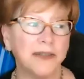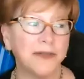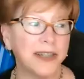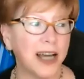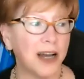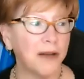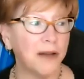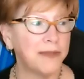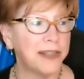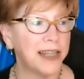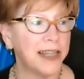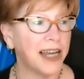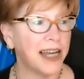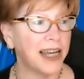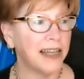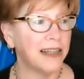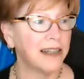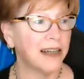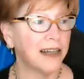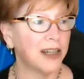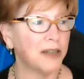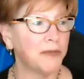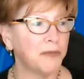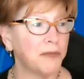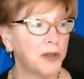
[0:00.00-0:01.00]
an update
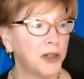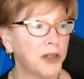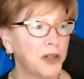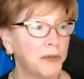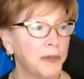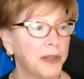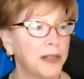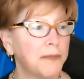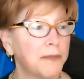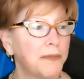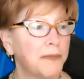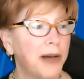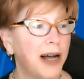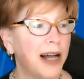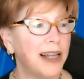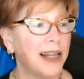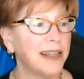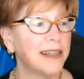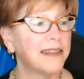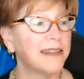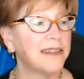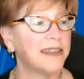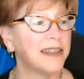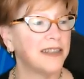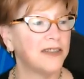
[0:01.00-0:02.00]
on permanent
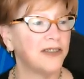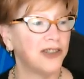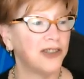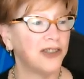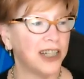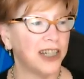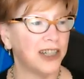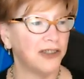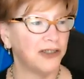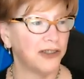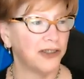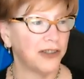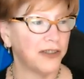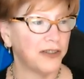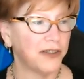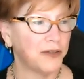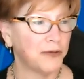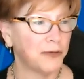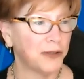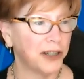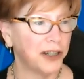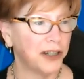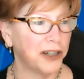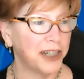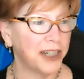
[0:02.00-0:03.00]
policy changes
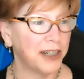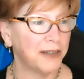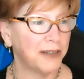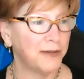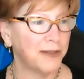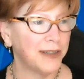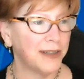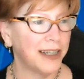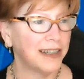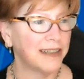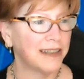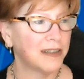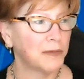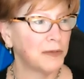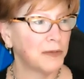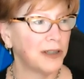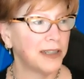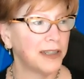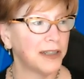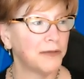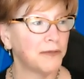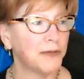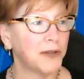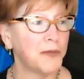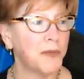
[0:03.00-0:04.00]
regarding
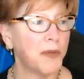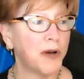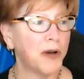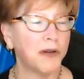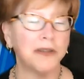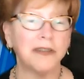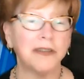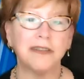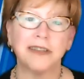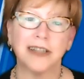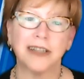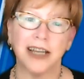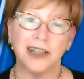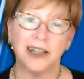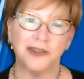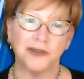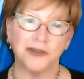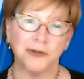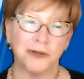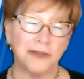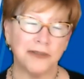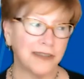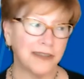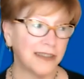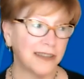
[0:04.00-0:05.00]
flexible and remote
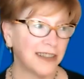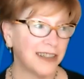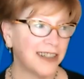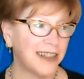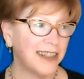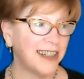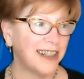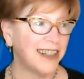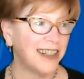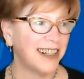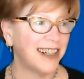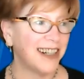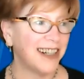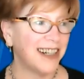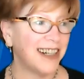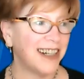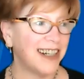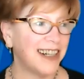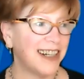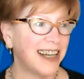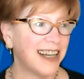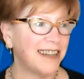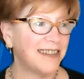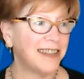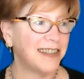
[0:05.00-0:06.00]
schedules.
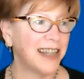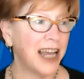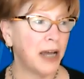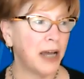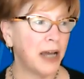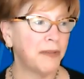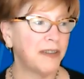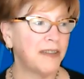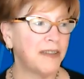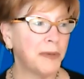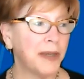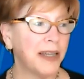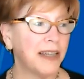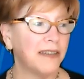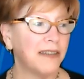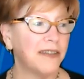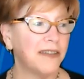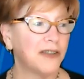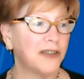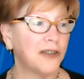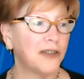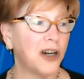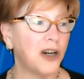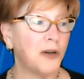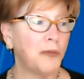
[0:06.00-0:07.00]
As campus
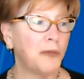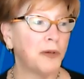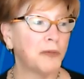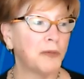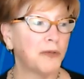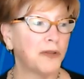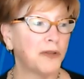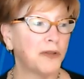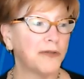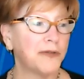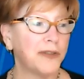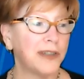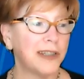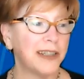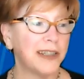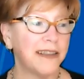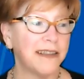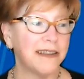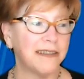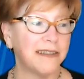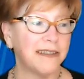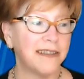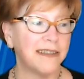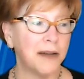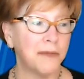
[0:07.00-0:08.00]
begins to open more fully
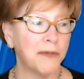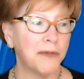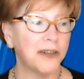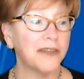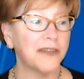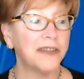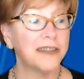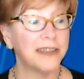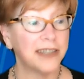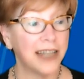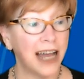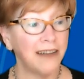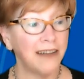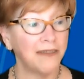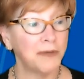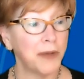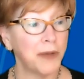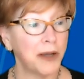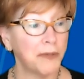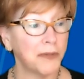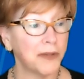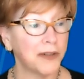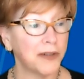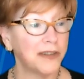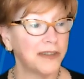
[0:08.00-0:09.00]
this summer, staff
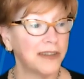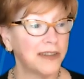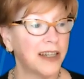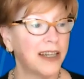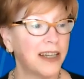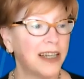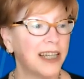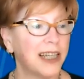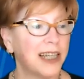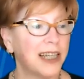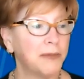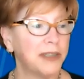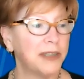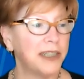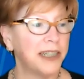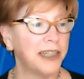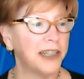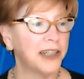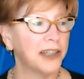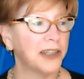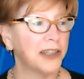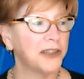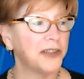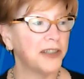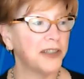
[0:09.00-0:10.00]
members in
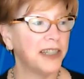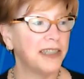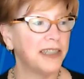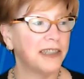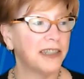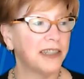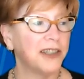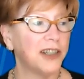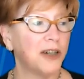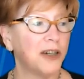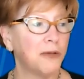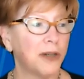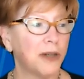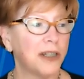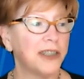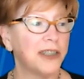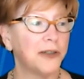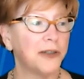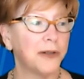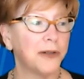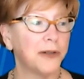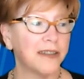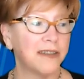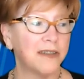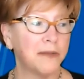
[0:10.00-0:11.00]
particular need to know what
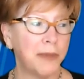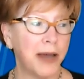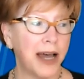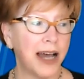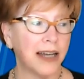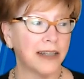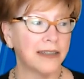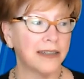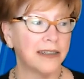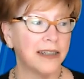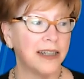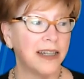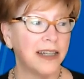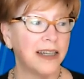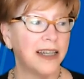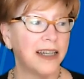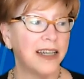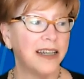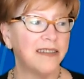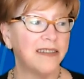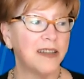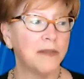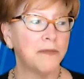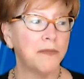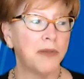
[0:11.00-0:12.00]
to expect.
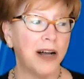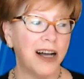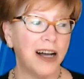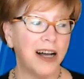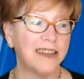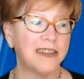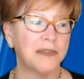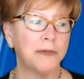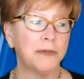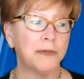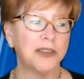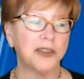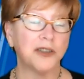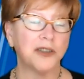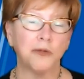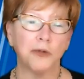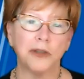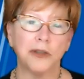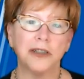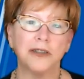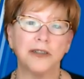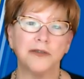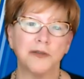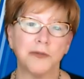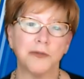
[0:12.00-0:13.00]
Is it possible to
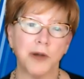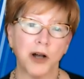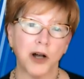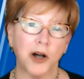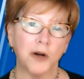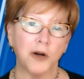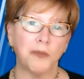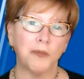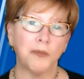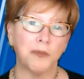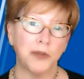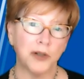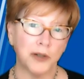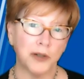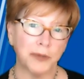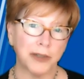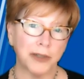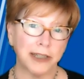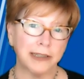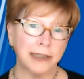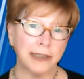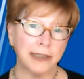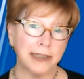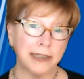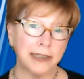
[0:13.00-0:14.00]
work from home
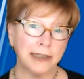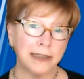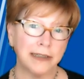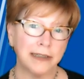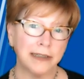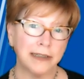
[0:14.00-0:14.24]
permanently?